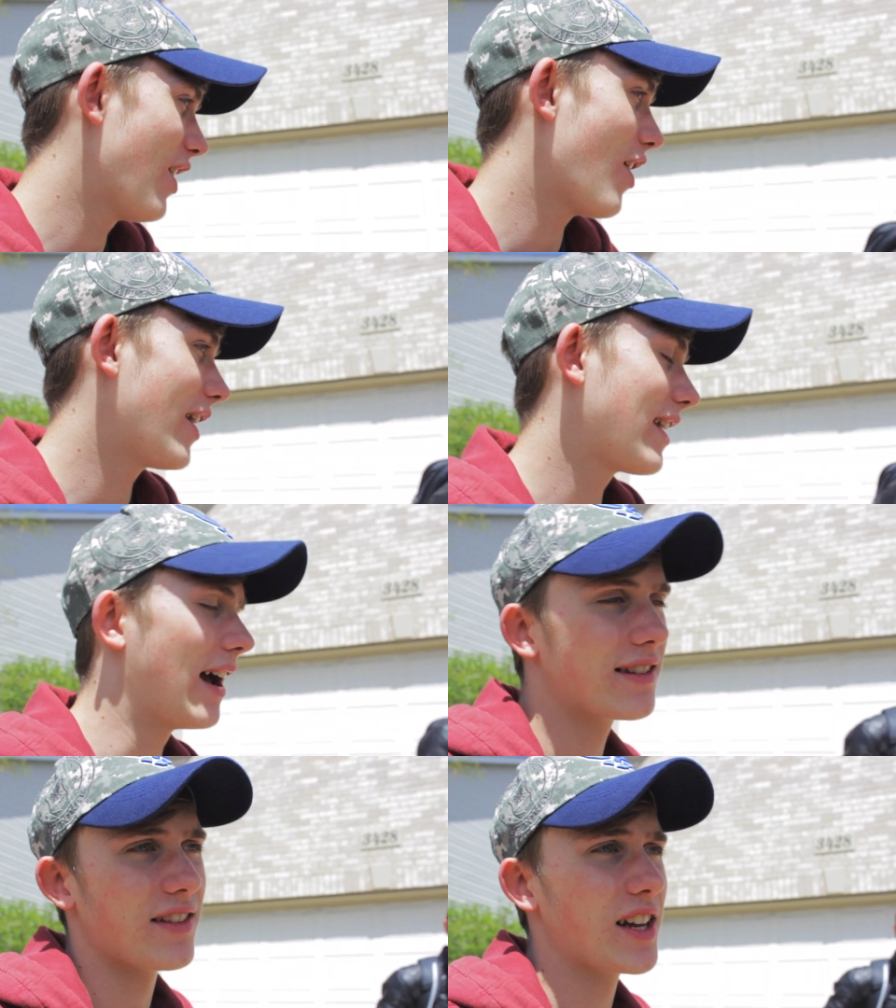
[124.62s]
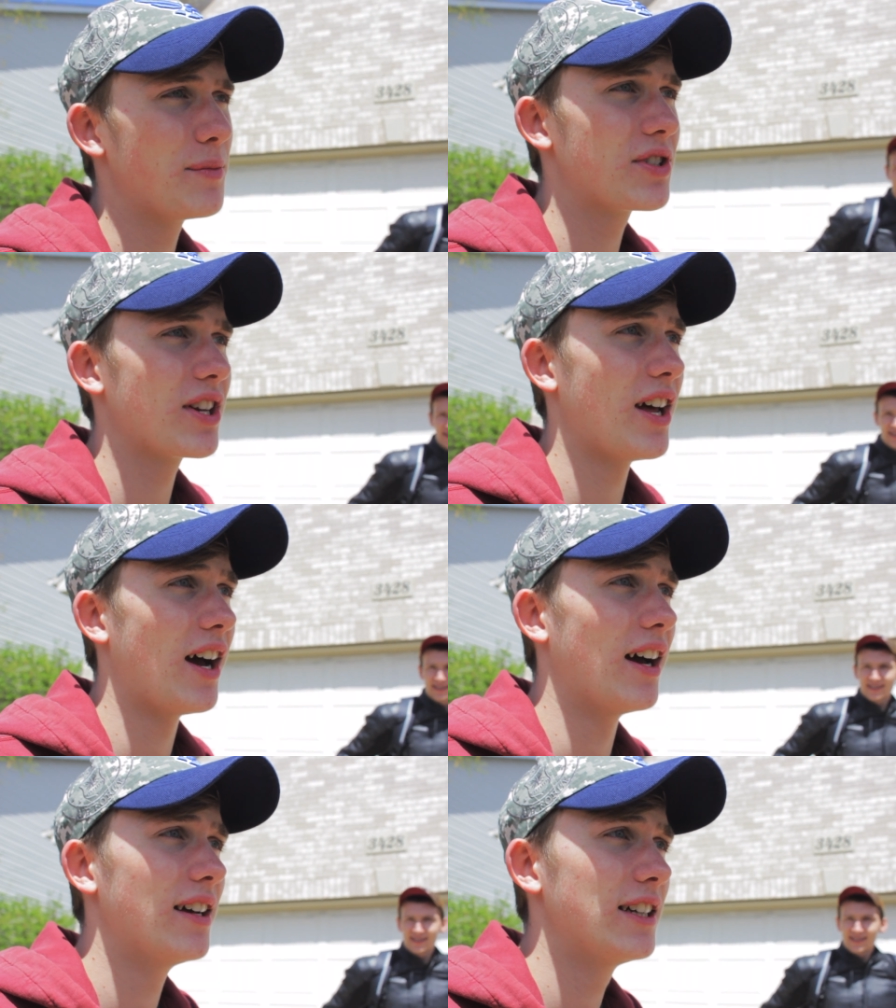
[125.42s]
All right, guys. I think I'm just
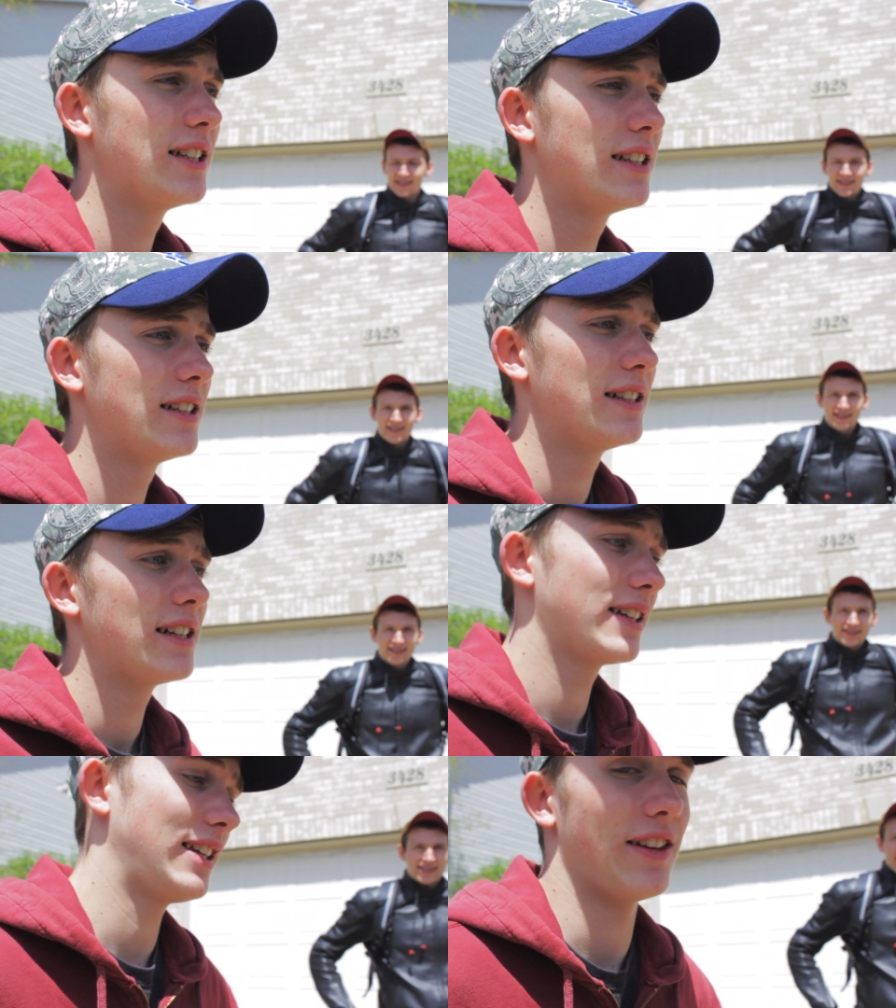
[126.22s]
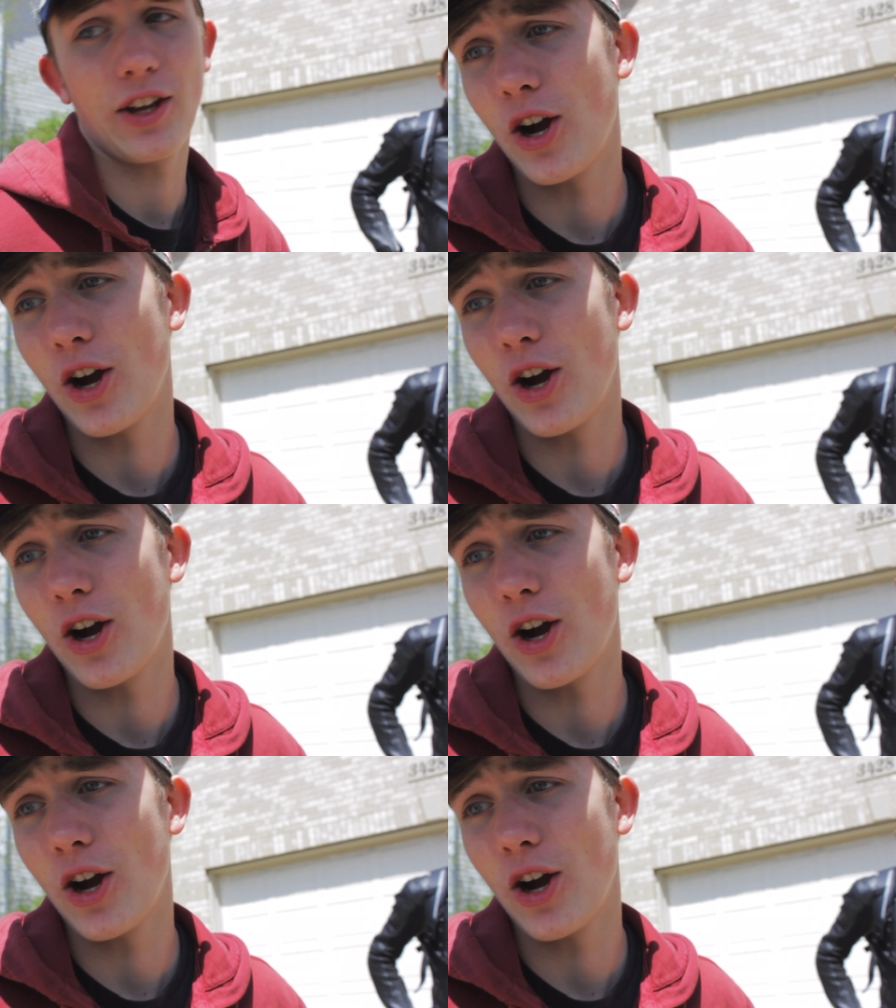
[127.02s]
gonna get in the